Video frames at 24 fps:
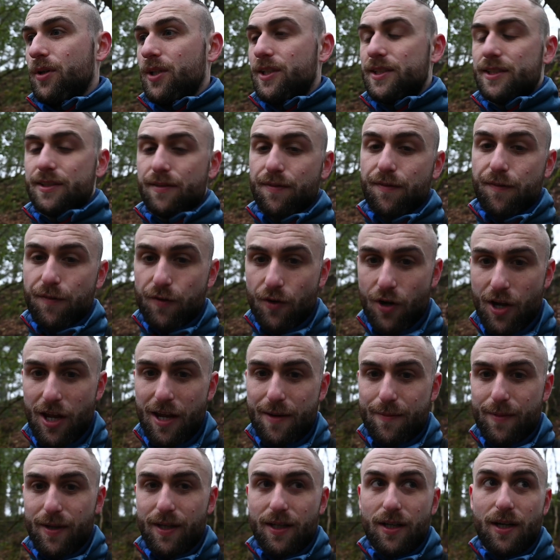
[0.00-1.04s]
it's the
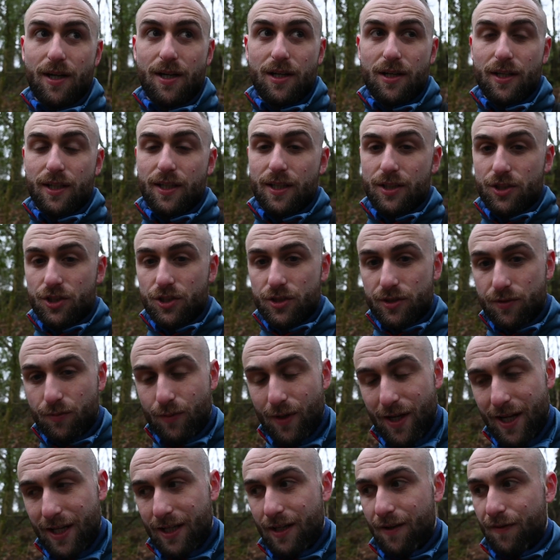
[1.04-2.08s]
framing I like. It's just the
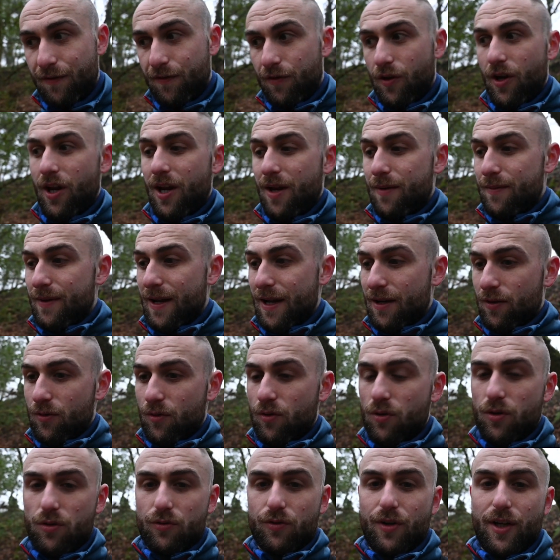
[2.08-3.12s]
way they frame that
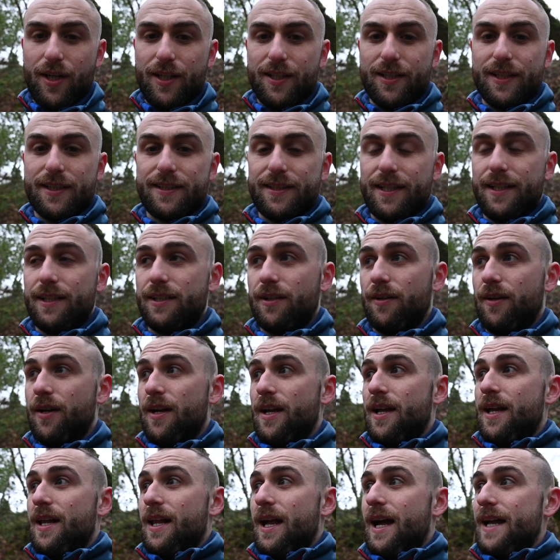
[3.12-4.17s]
oak right in the centre,
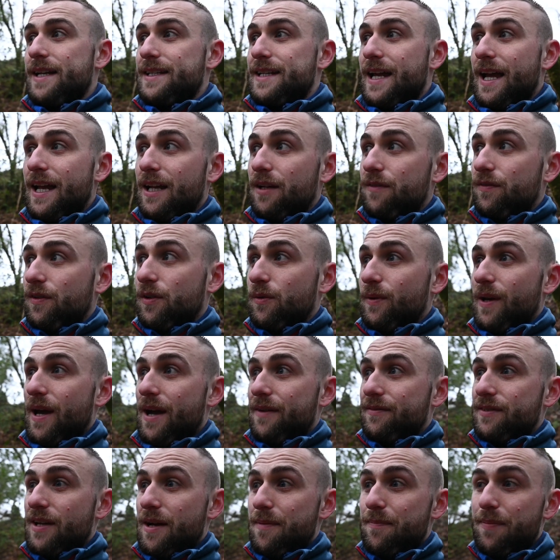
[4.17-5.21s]
and thankfully we
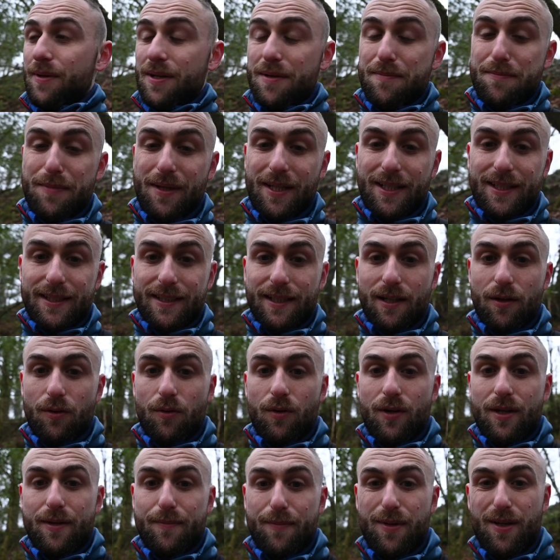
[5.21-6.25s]
have that bit of mist now,
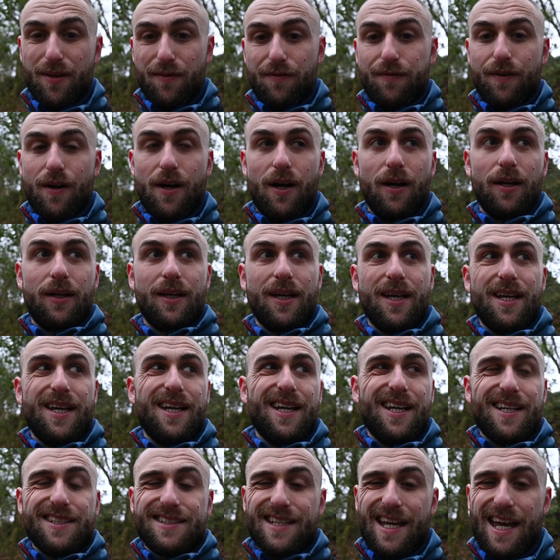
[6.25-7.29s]
a bit of fog,
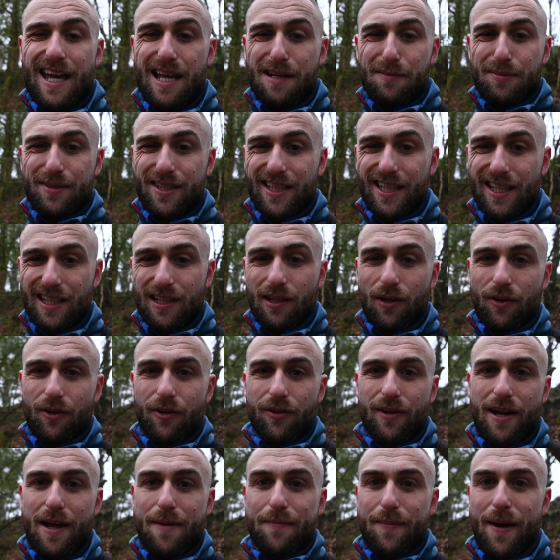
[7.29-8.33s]
to help
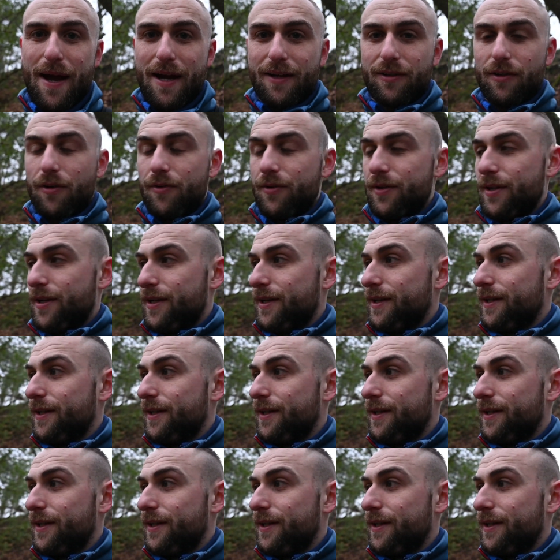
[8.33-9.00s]
declutter that background.